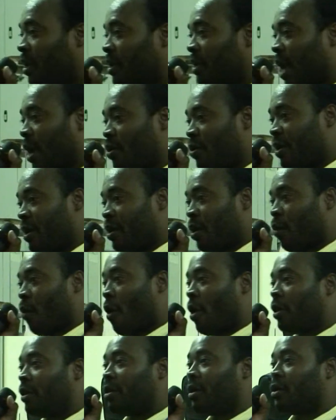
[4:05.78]
Now you hear the
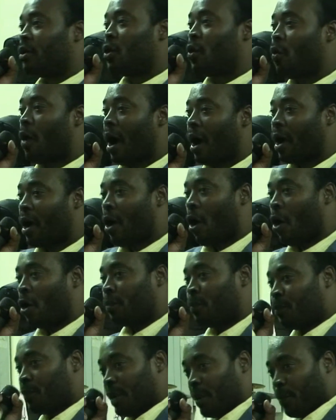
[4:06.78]
word, you are
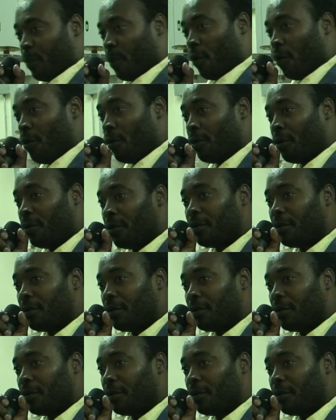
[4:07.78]
God's people.